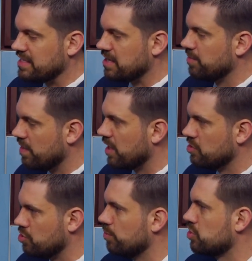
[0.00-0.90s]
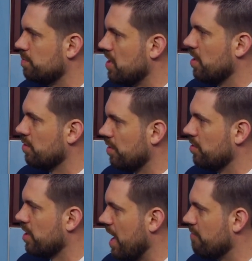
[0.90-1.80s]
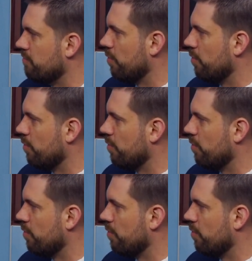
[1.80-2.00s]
that's something that consumers should be on the lookout